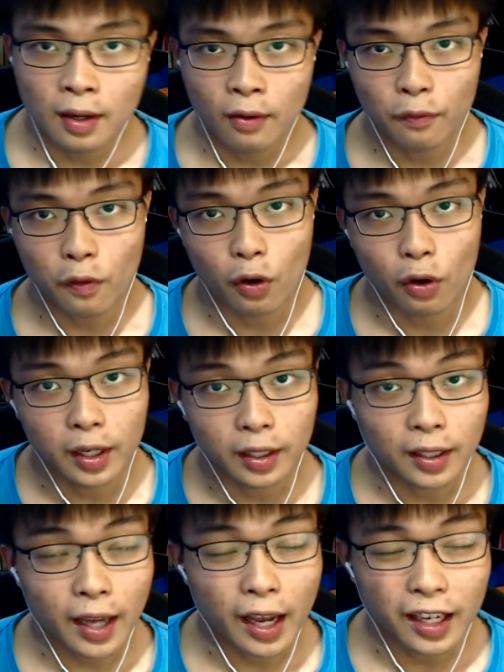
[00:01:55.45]
for
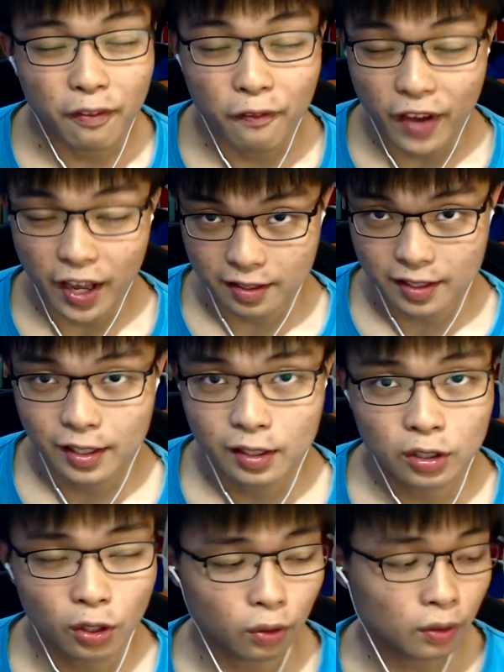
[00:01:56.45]
an event.
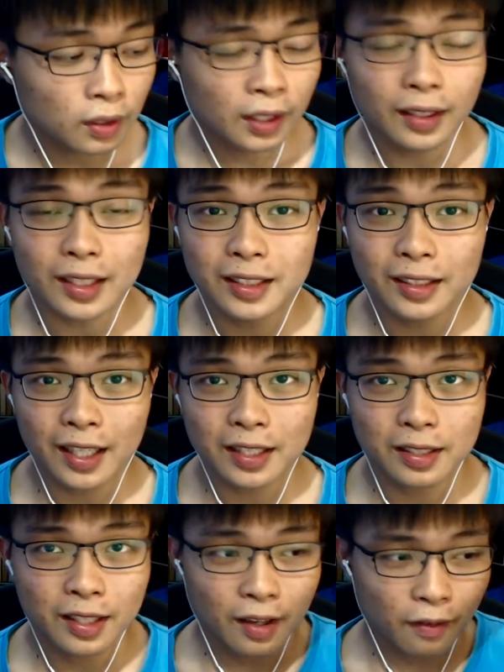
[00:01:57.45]
So that's a
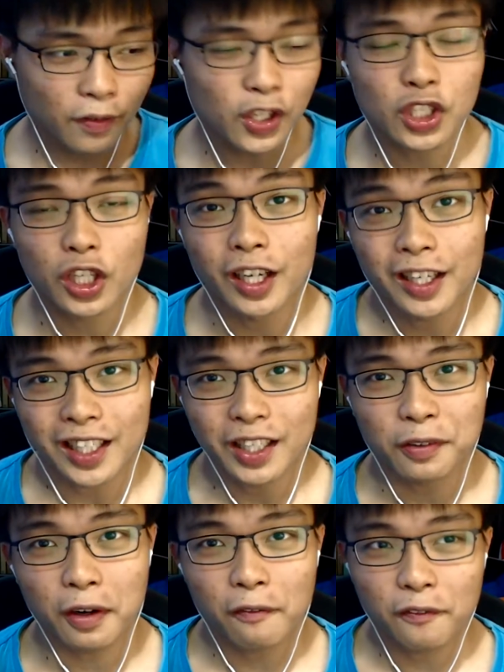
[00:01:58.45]
nice feature
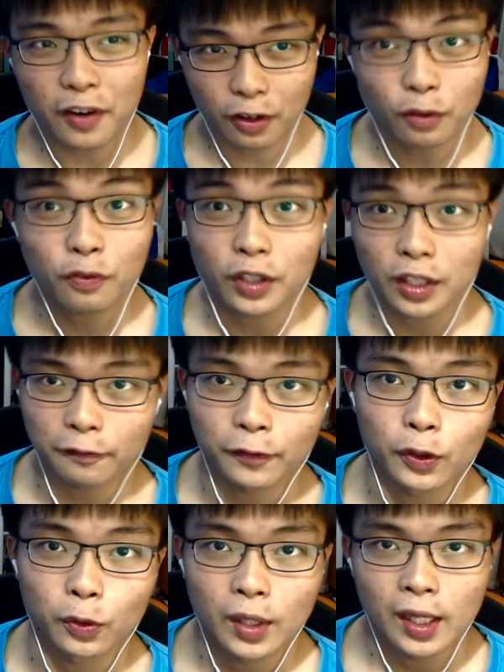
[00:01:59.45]
if you're very
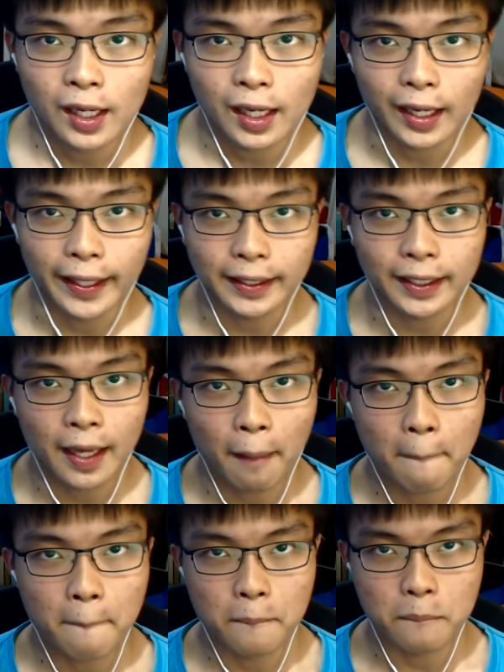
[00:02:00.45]
forgetful like
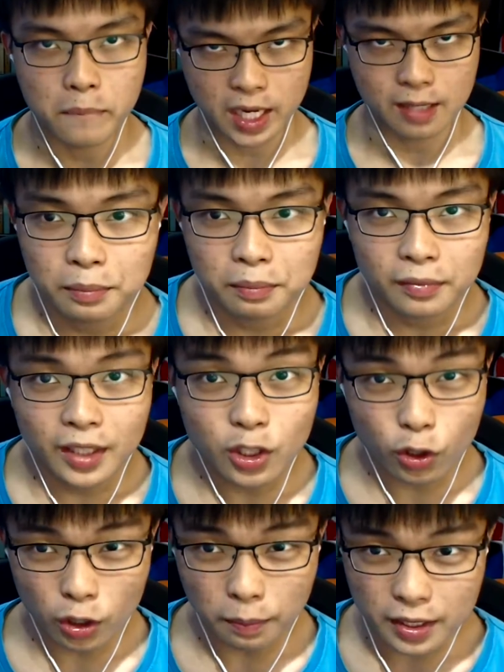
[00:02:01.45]
me. There's
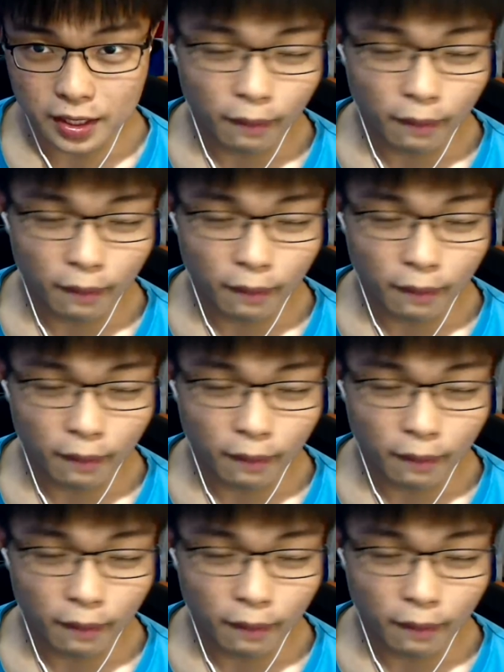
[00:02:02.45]
also been some